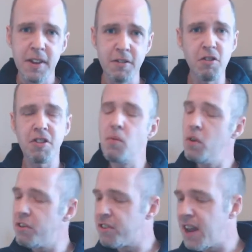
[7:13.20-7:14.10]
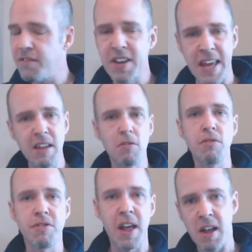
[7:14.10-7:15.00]
there's nothing worse than having
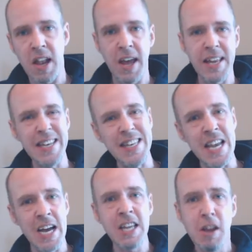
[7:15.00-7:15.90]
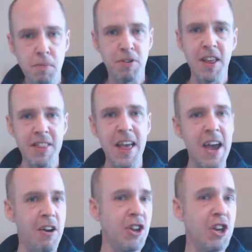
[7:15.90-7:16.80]
hills that are like 90%
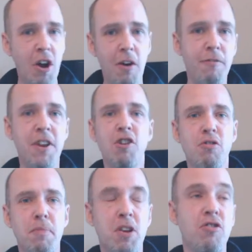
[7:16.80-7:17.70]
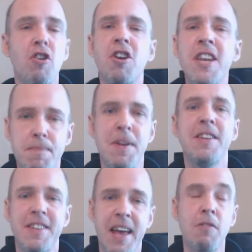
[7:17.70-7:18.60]
there and you can't finish them because you've got to nip
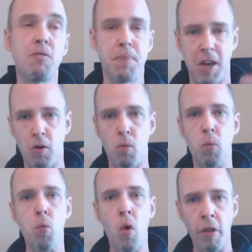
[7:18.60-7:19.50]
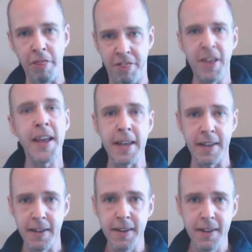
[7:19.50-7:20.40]
into town to pick up one
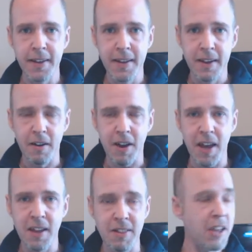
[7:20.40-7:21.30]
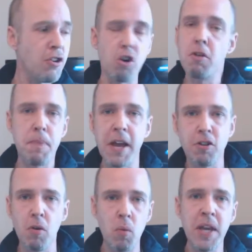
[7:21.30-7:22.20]
thing okay that you could have
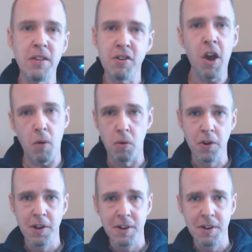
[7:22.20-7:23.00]
picked up weeks ago